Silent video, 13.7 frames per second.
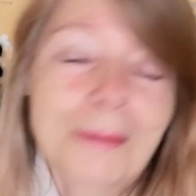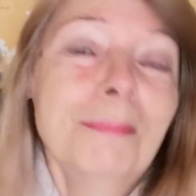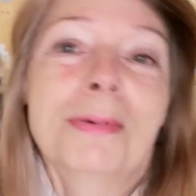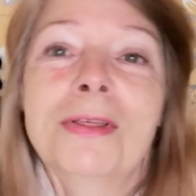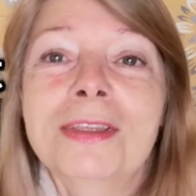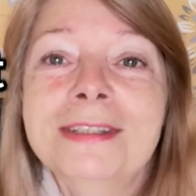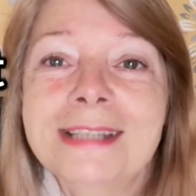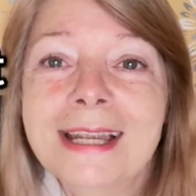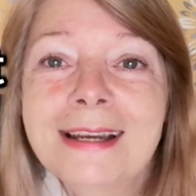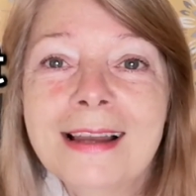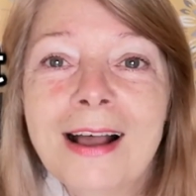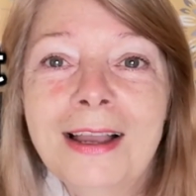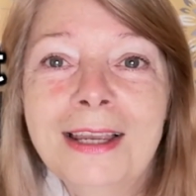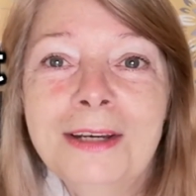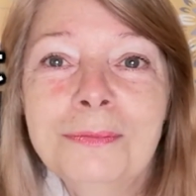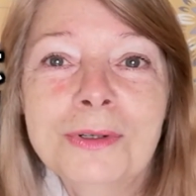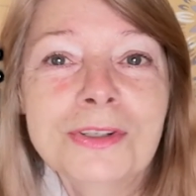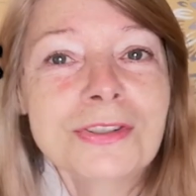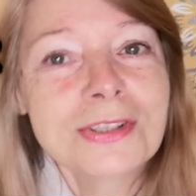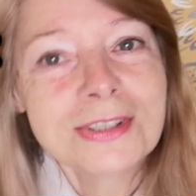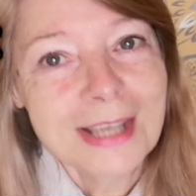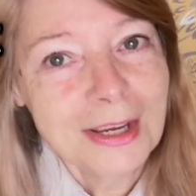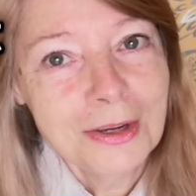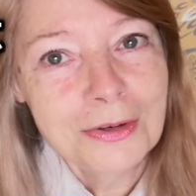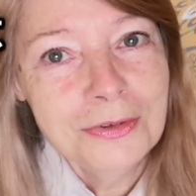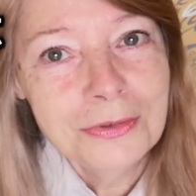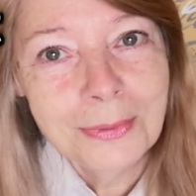But the deadline was the
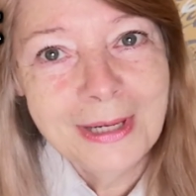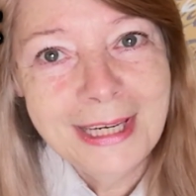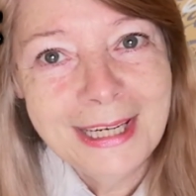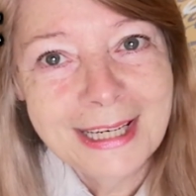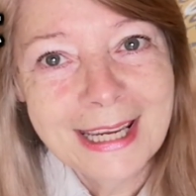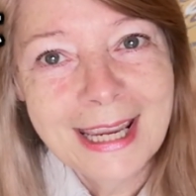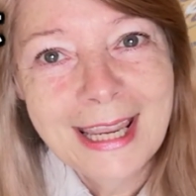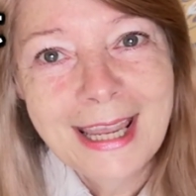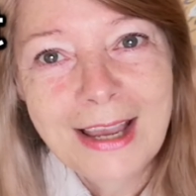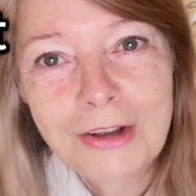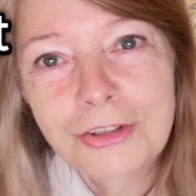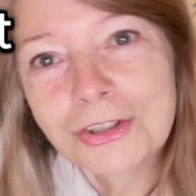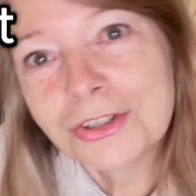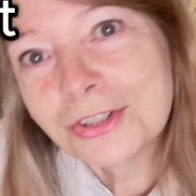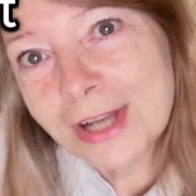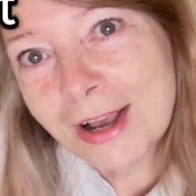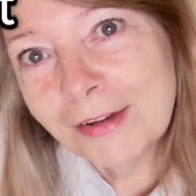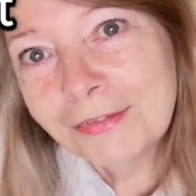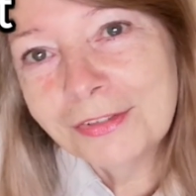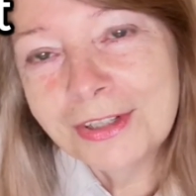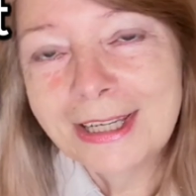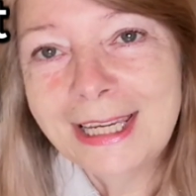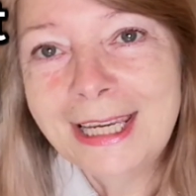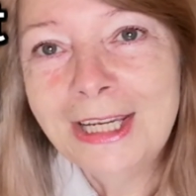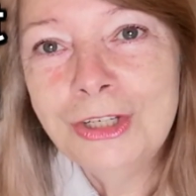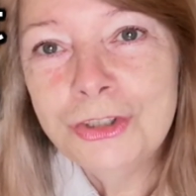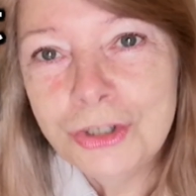second week just after
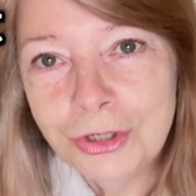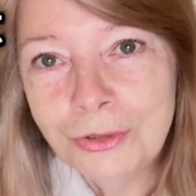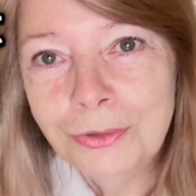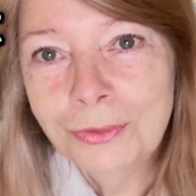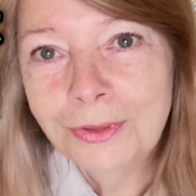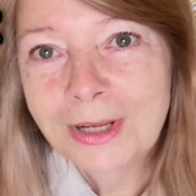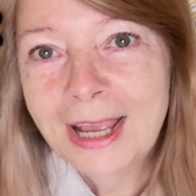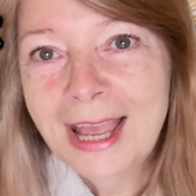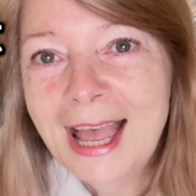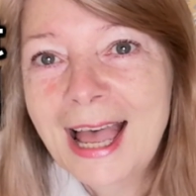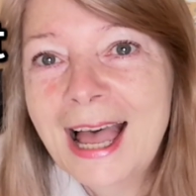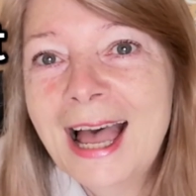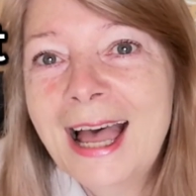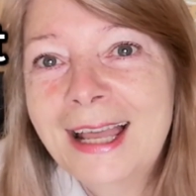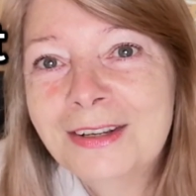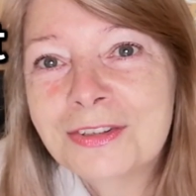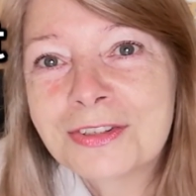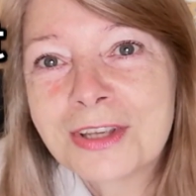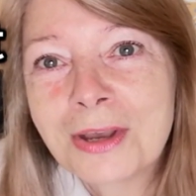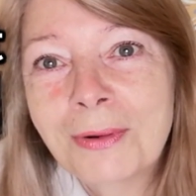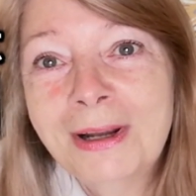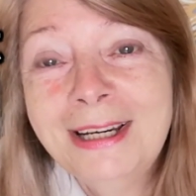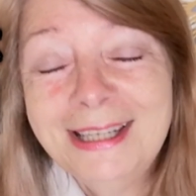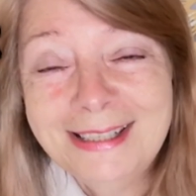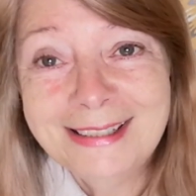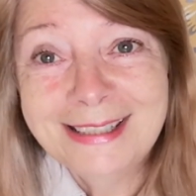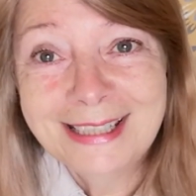in June. And so I
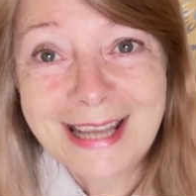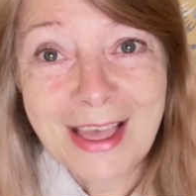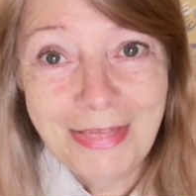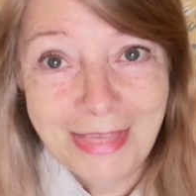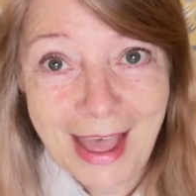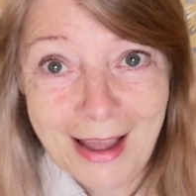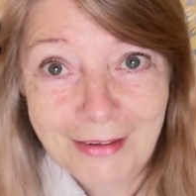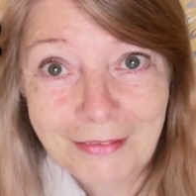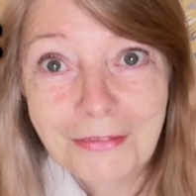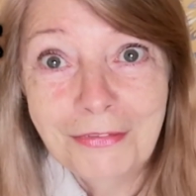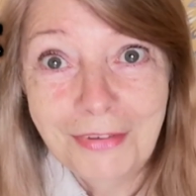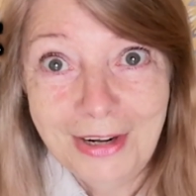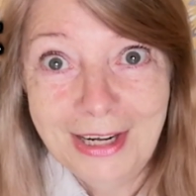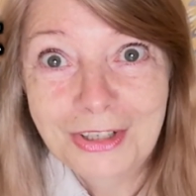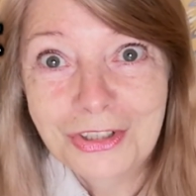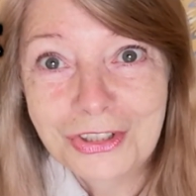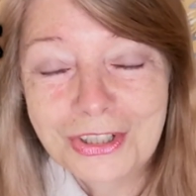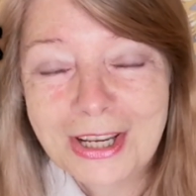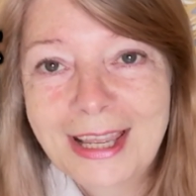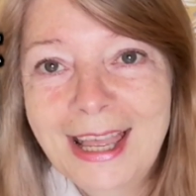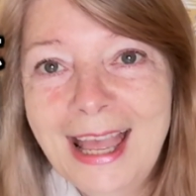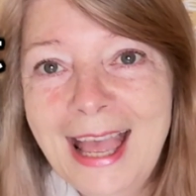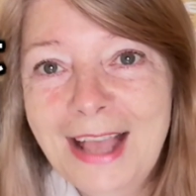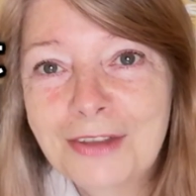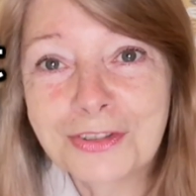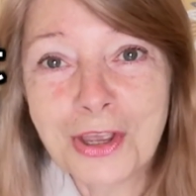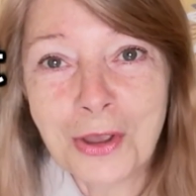needed to get that finished.
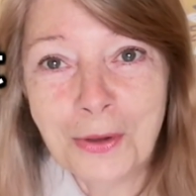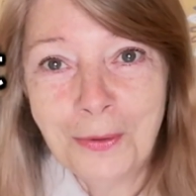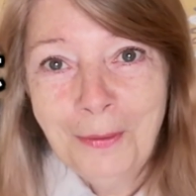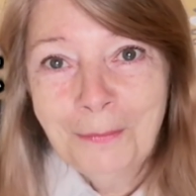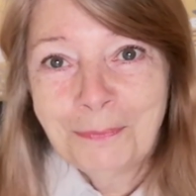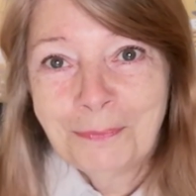So